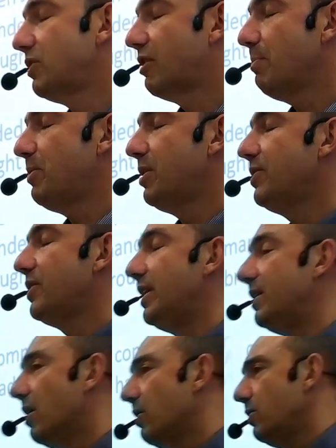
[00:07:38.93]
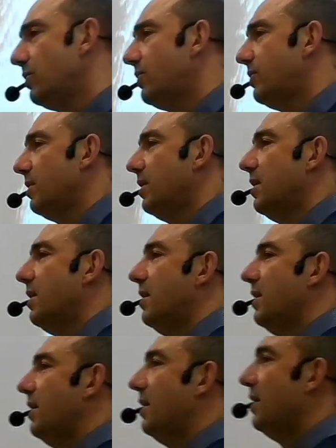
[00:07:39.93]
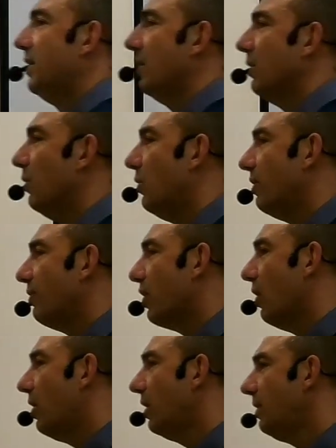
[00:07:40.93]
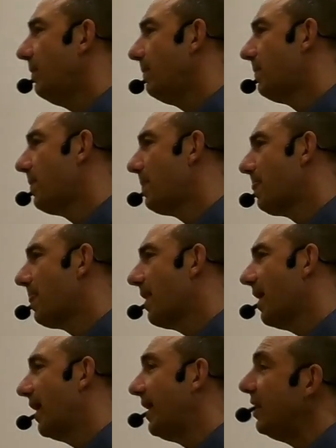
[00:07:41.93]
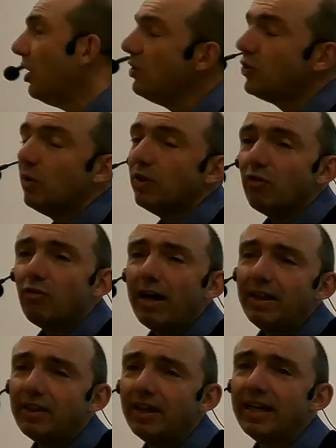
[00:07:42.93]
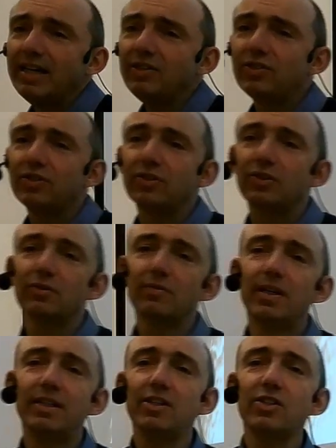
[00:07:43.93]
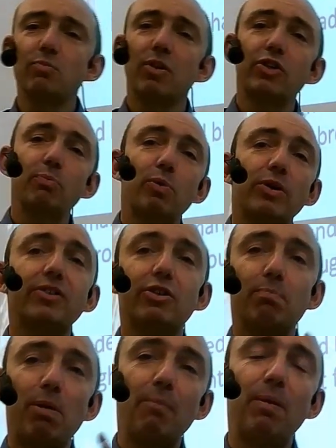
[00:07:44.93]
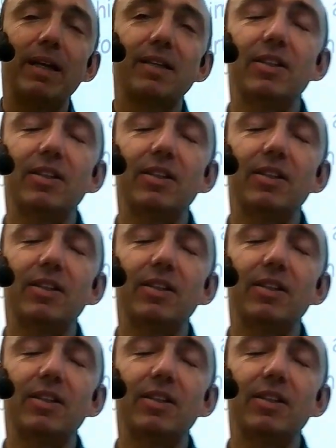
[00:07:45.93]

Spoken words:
scriptures, he knows the law of God, and he knows what the right thing is to do, he doesn't want to put her to public